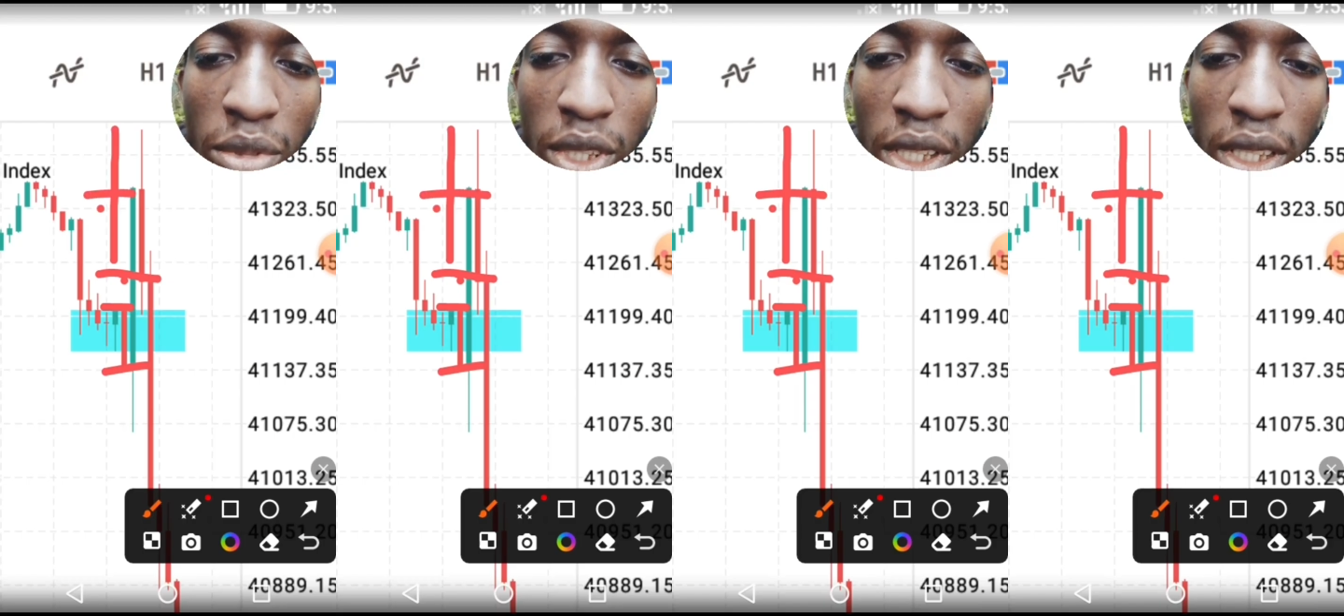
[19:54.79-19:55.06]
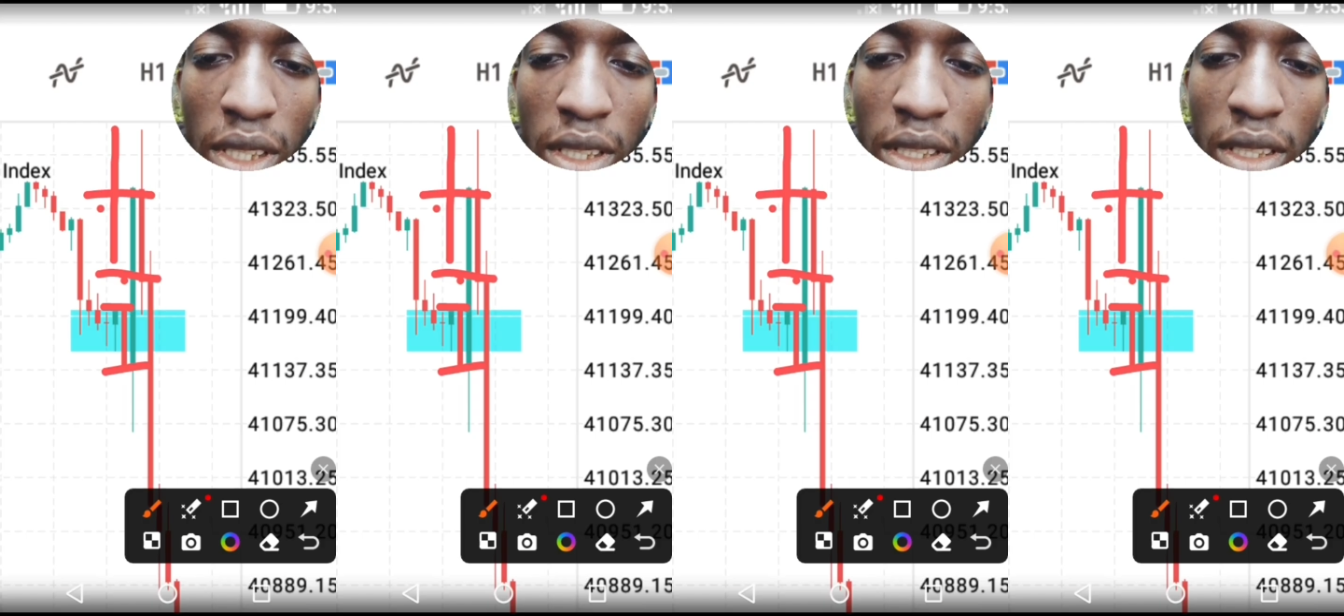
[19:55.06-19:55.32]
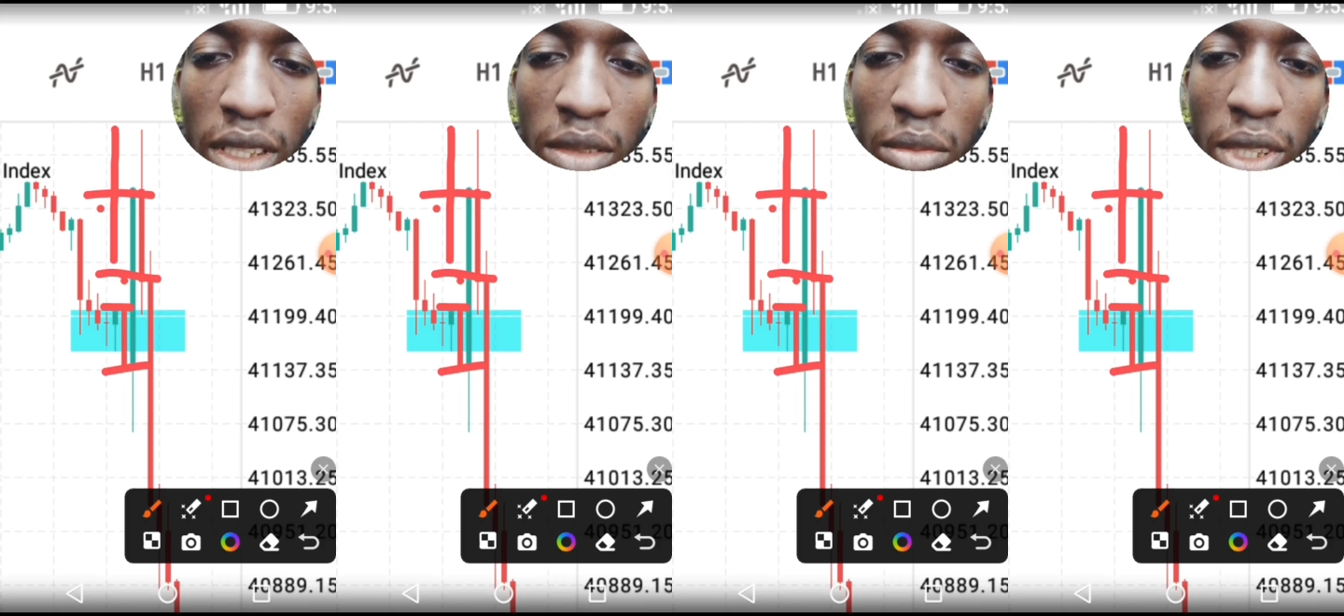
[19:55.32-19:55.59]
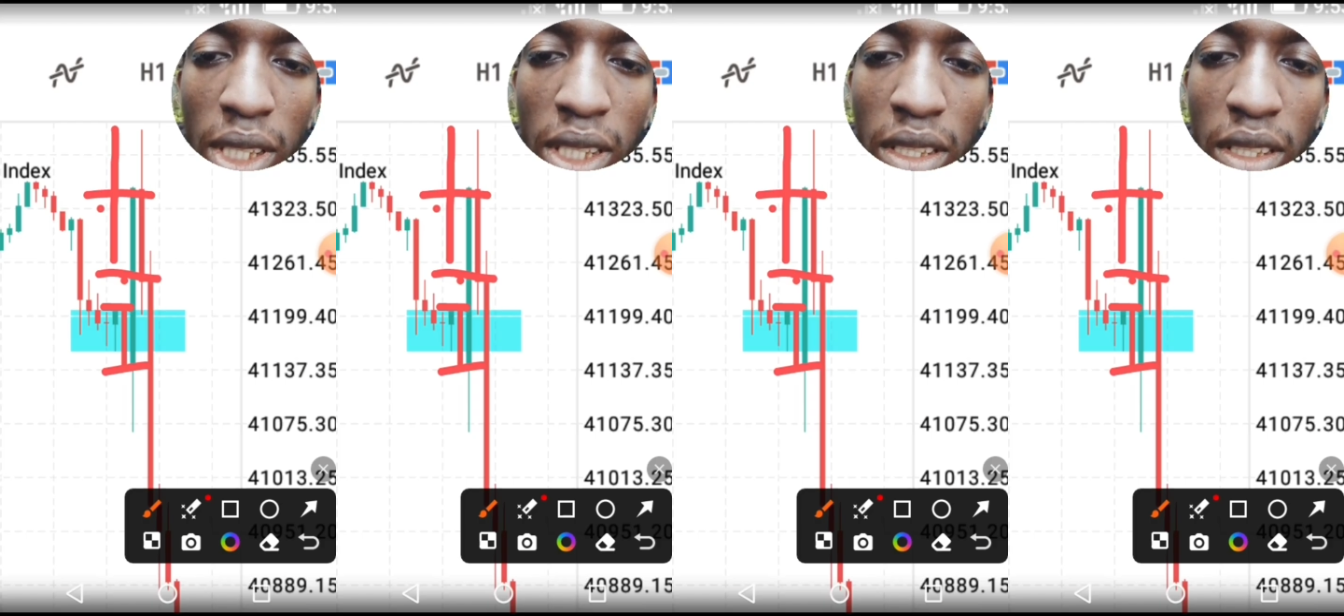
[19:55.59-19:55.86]
there a little
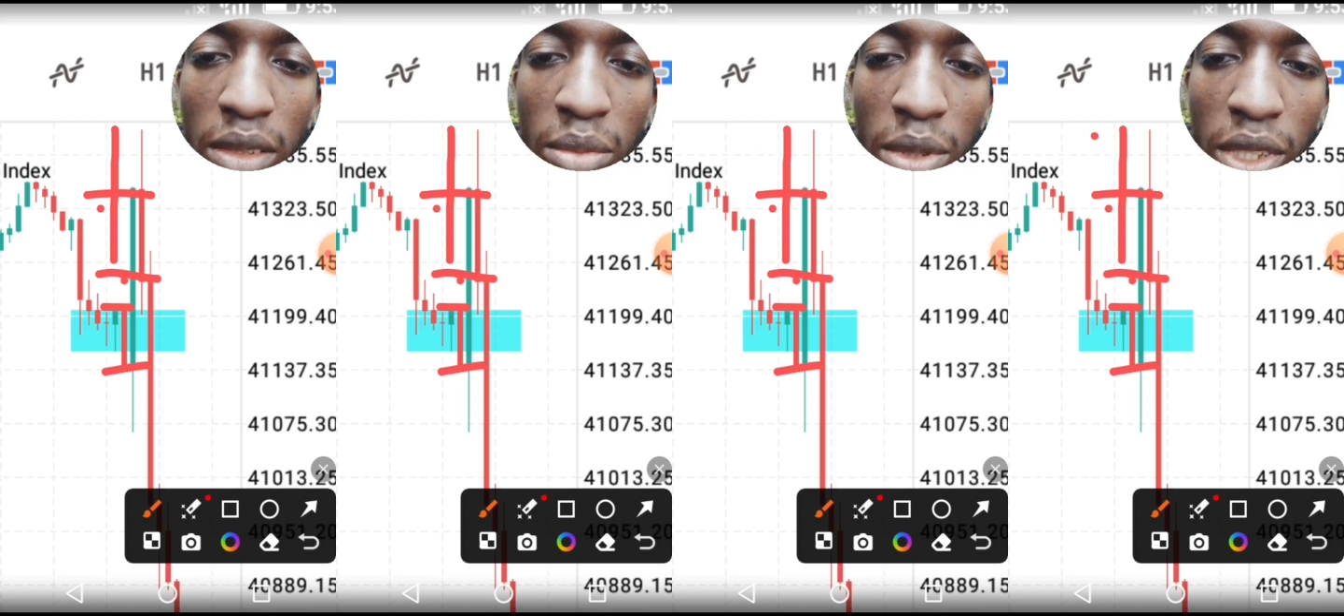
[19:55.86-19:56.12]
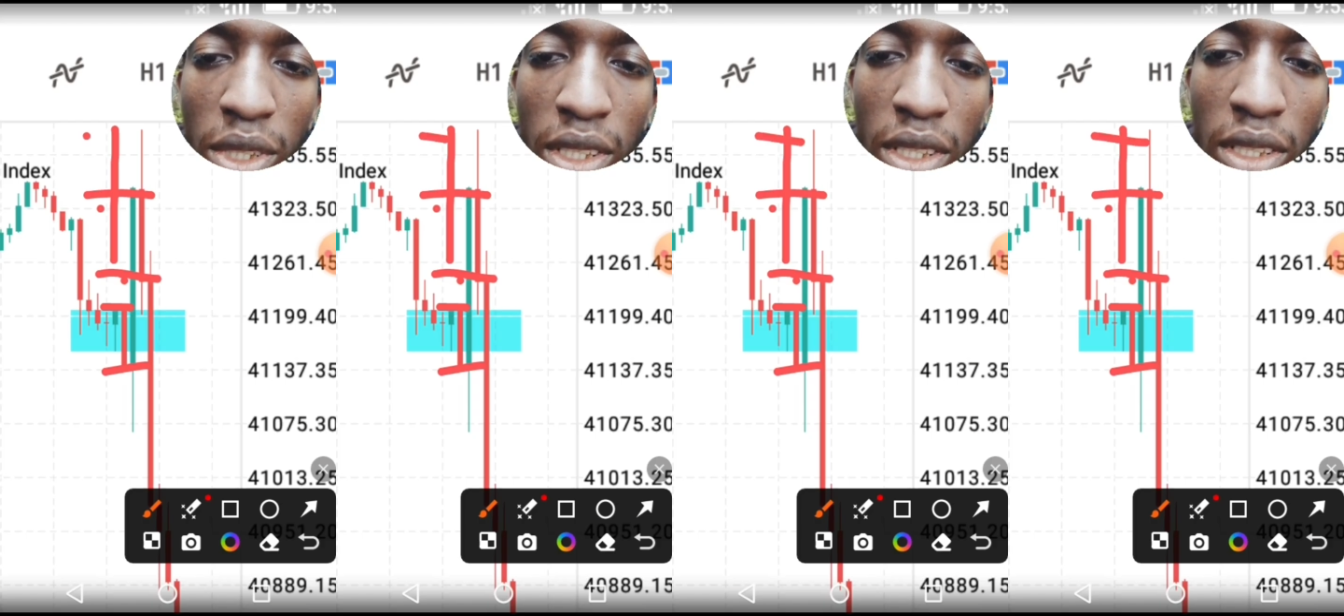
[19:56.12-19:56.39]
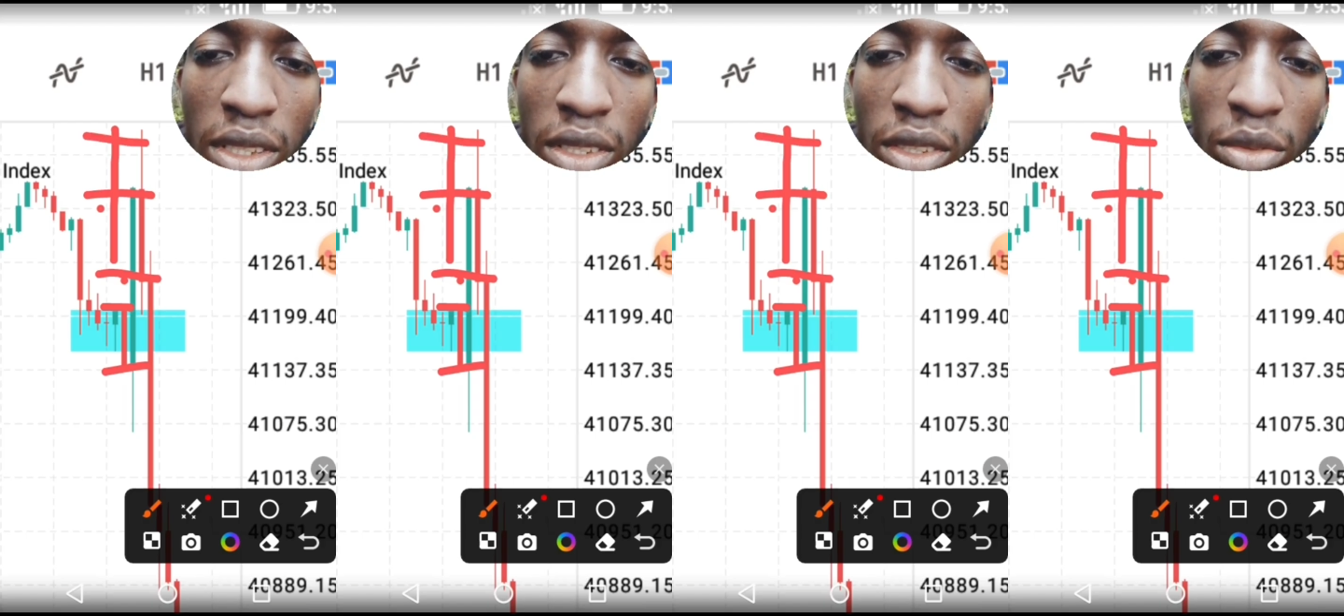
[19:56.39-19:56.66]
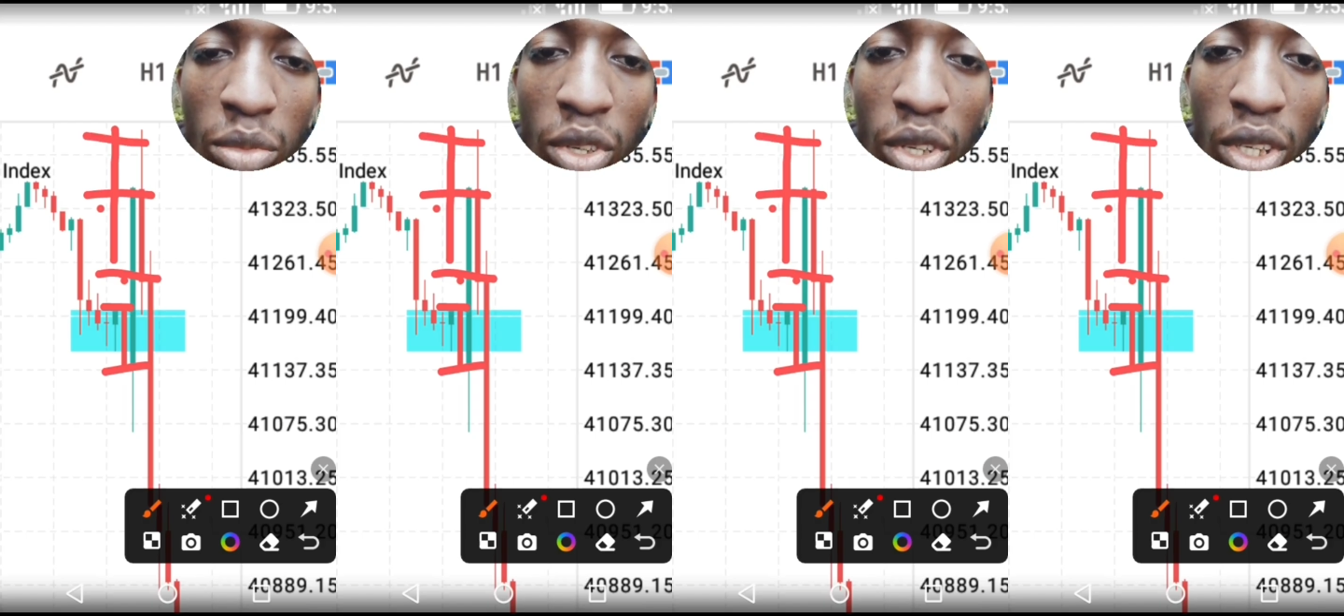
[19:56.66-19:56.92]
bit and TP3 is
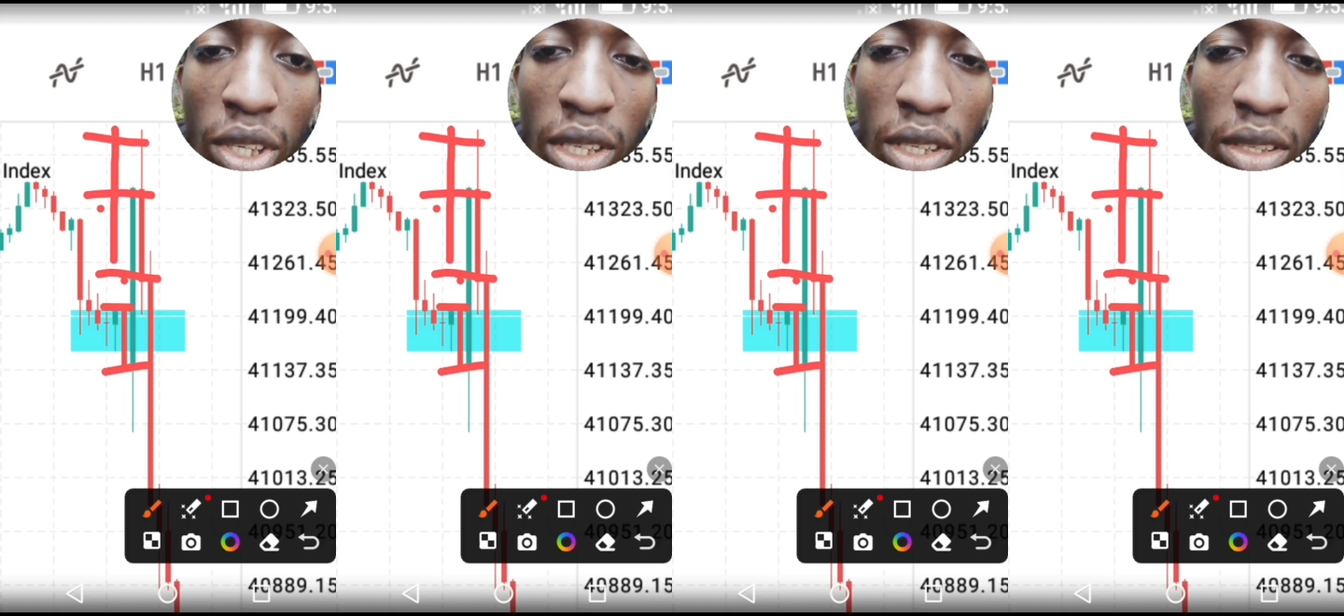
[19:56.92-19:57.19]
smaller.